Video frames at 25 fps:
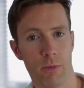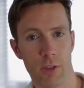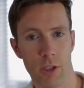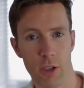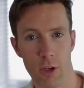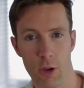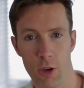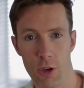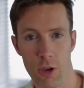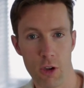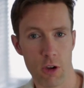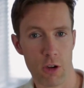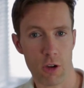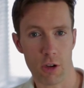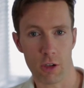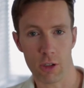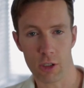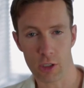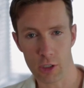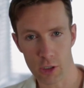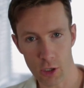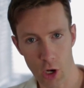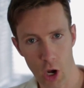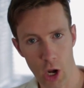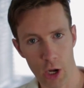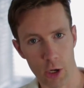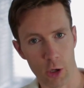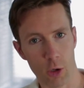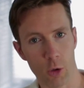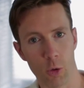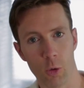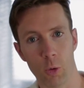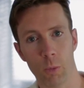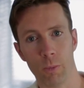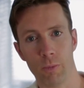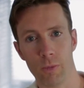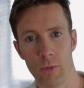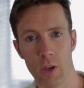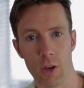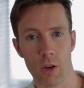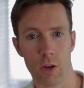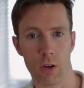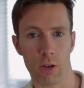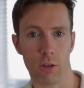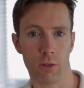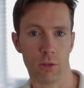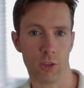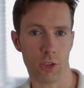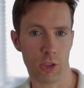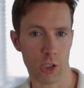You can cycle, you
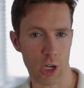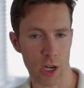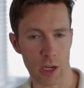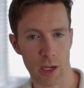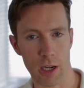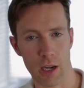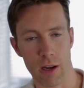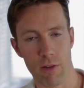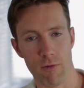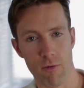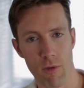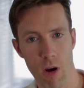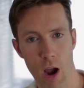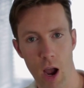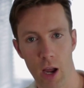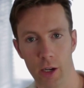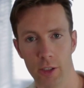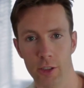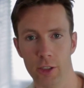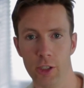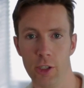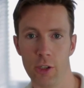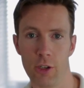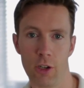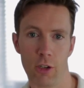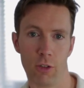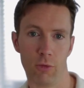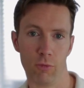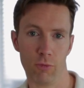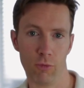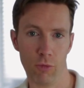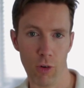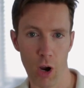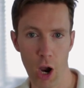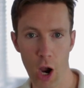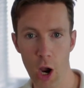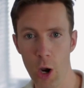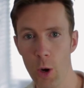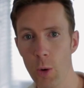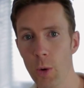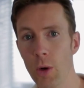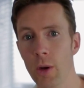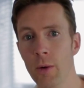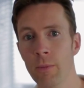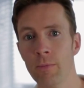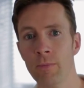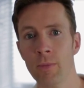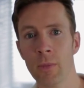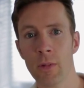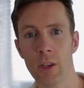can gently run, you can row,
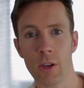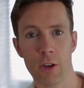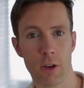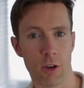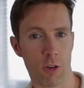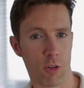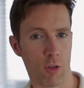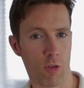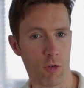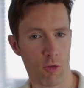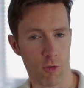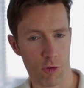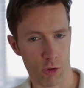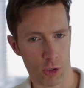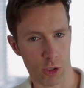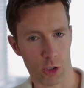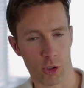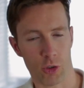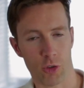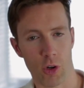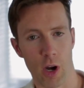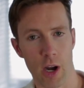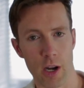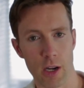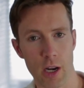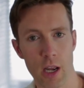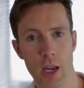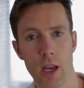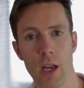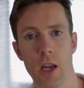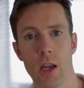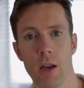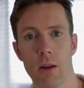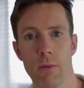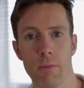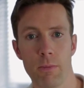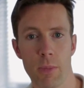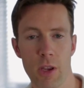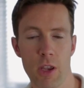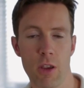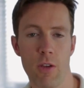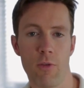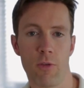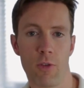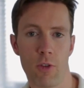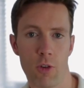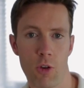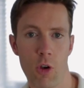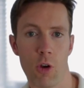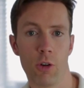you can cross trainer, but
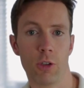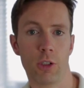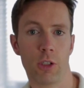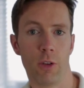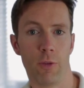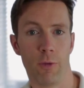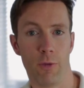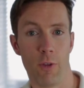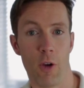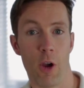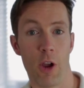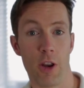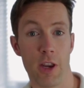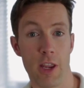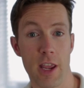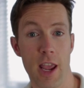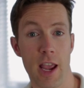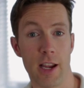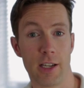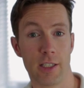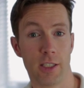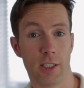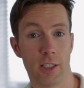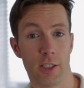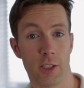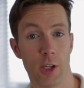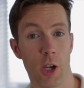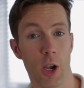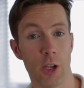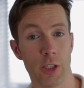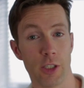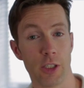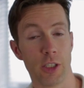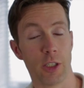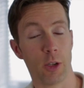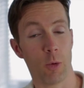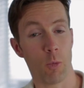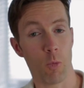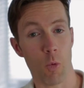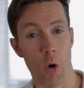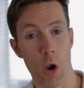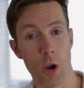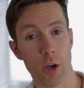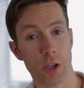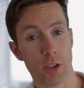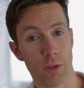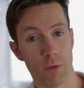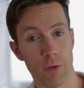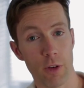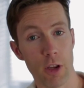you've got to find the exercises that
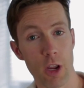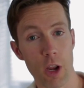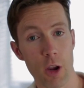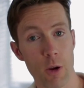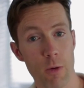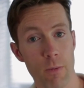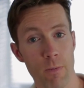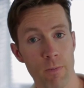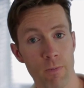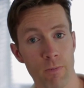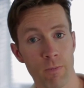works for you.